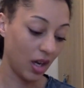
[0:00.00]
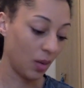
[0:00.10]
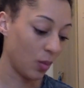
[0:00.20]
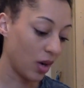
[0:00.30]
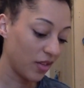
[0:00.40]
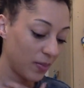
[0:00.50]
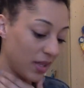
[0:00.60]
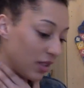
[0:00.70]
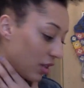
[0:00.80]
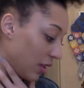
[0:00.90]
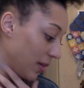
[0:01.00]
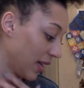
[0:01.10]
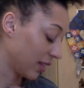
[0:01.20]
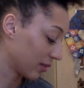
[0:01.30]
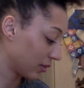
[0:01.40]
And what I've been
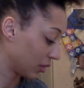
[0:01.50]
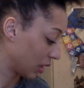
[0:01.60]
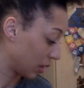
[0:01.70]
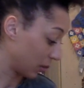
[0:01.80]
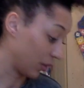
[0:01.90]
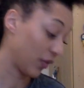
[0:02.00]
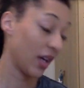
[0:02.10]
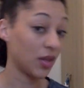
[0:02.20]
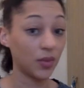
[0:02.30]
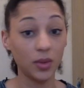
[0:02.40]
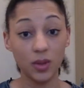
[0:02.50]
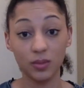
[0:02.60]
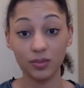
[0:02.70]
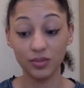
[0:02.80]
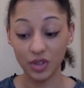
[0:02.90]
doing, well, first of all,
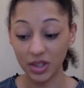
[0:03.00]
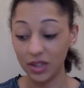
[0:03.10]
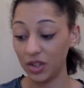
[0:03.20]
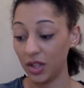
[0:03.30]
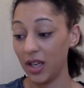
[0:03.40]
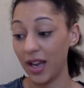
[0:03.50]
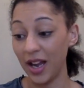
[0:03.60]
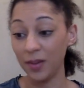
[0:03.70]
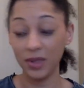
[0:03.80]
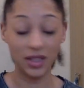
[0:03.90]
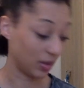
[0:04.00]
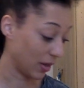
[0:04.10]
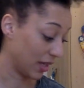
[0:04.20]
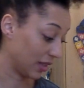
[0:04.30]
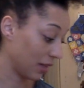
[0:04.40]
shall I show you how many
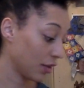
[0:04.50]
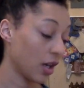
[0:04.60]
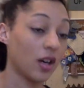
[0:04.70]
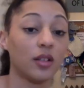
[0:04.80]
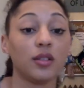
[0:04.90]
squares there are?